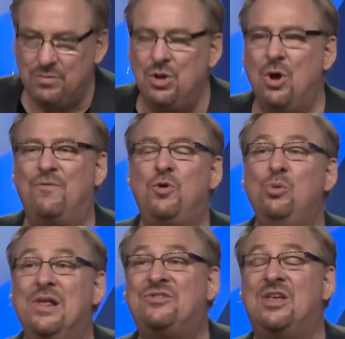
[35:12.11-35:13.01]
You know, if you
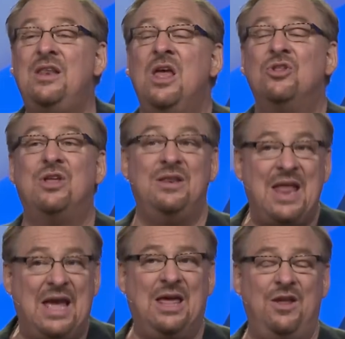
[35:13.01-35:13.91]
listen to
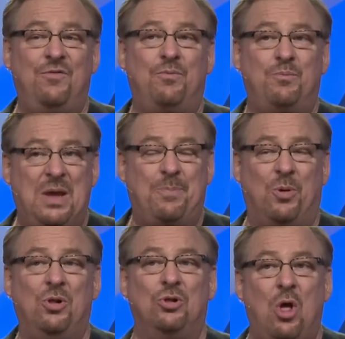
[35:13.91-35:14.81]
negative
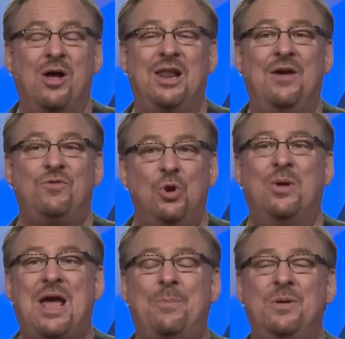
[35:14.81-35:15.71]
people long enough, you know
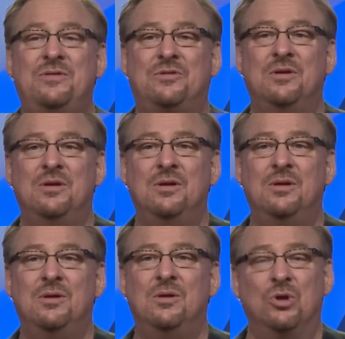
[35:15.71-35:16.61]
what happens?
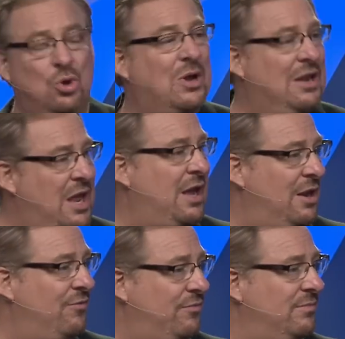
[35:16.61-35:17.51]
You get
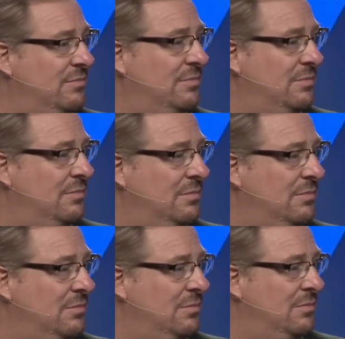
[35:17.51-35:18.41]
negative
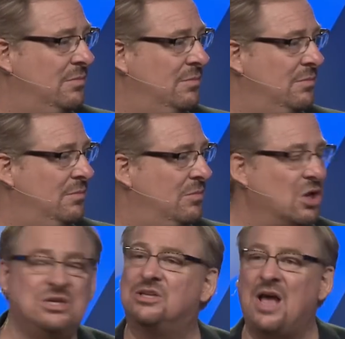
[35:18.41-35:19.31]

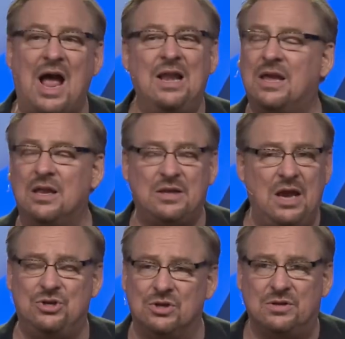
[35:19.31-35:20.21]
because it's highly
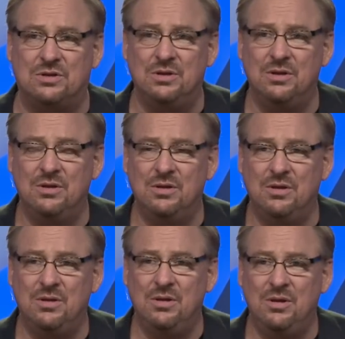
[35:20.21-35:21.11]
contagious.
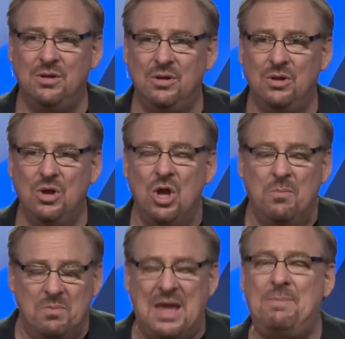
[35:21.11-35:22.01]

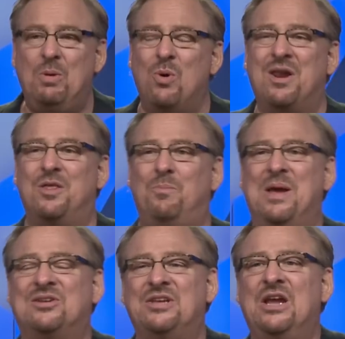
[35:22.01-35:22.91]
Maybe one of the
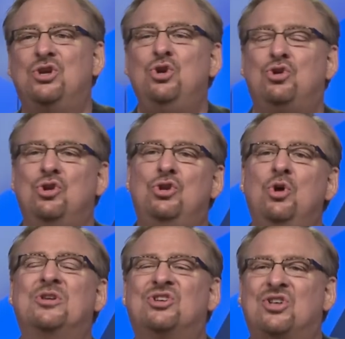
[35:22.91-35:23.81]
best things you should
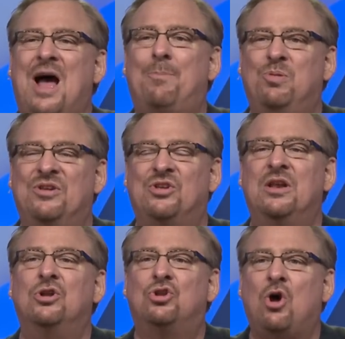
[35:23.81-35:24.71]
do is stop
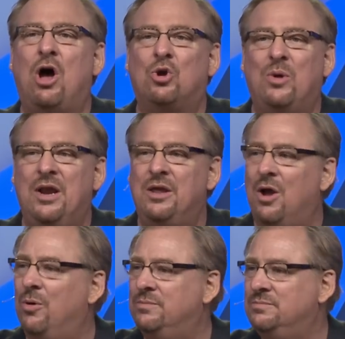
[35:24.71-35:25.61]
listening to talk
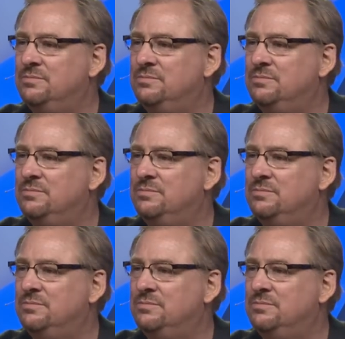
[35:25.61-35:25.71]
radio.